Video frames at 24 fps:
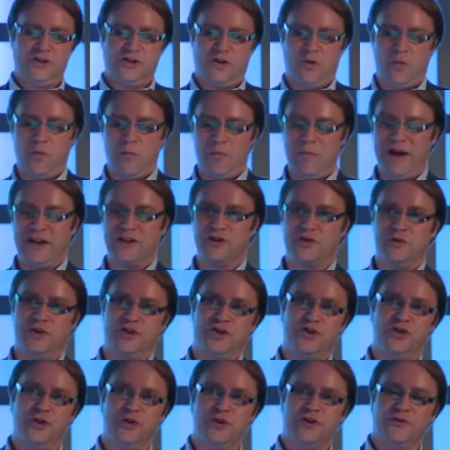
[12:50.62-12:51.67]
So make sure
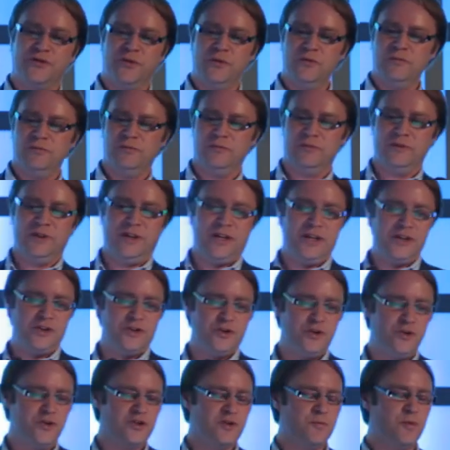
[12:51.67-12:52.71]
it's useful,
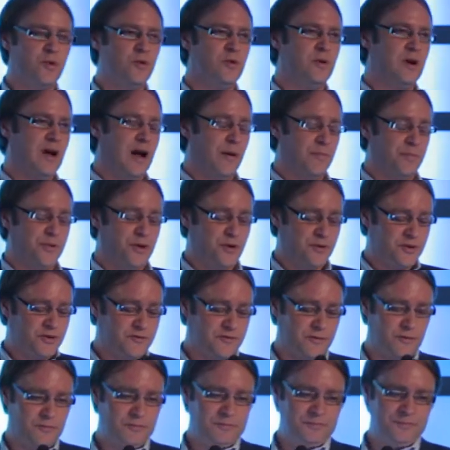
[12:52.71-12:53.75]
it's usable, and
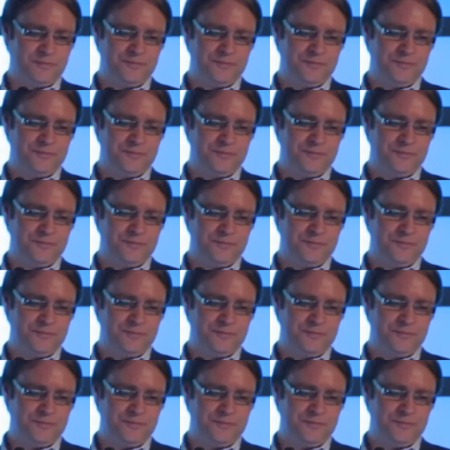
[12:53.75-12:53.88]
beautiful.